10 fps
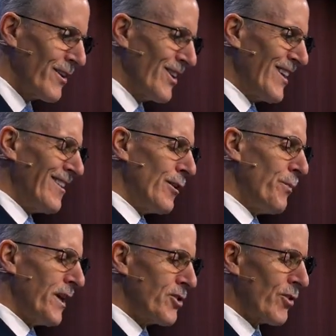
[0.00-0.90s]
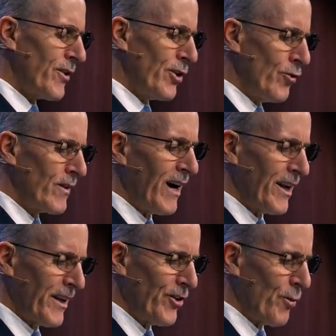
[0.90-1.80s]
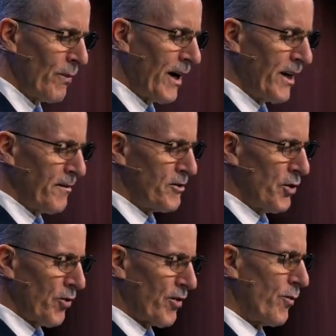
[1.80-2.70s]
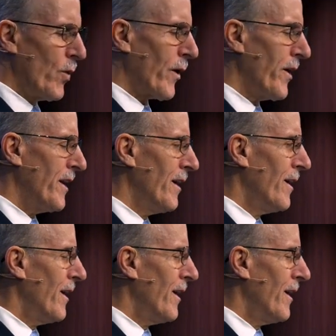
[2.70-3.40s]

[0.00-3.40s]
delete the picture that you've got in your mind of Joseph wearing